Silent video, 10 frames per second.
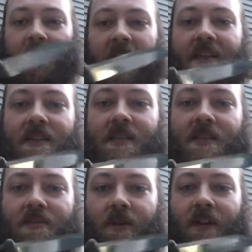As this
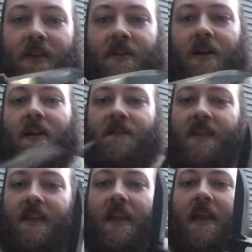is great at
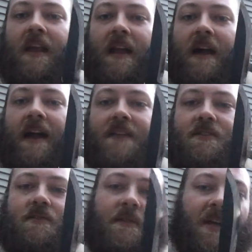carving, I
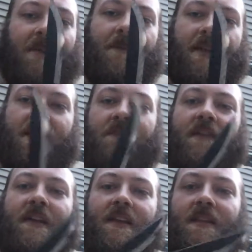do, in my opinion,
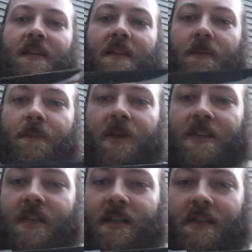find
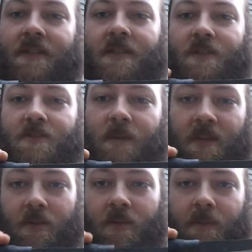Marttiinis to just be
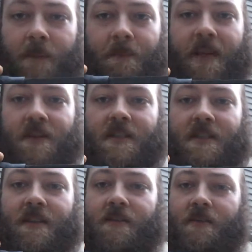a little bit better
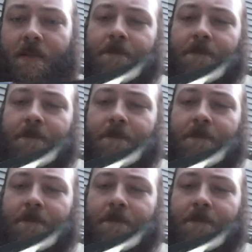still.